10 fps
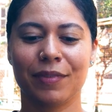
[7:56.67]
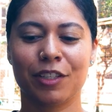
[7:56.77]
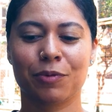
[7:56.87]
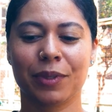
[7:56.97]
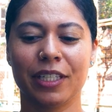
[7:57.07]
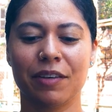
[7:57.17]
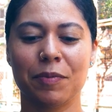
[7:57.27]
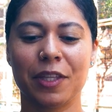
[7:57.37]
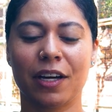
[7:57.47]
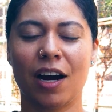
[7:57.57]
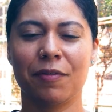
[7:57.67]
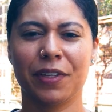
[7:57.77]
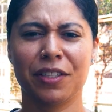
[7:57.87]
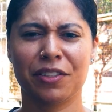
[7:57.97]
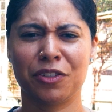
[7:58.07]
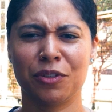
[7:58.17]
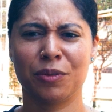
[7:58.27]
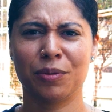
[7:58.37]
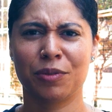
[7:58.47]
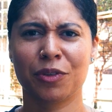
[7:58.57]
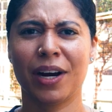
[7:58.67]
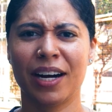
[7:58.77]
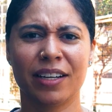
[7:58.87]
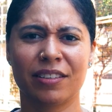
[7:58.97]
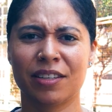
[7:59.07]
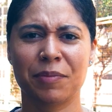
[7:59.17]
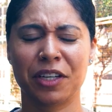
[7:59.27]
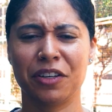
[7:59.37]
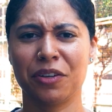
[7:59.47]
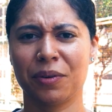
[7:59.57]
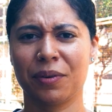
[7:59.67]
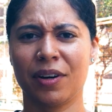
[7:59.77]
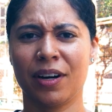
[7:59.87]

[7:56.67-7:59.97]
It's really given me the confidence to try something new.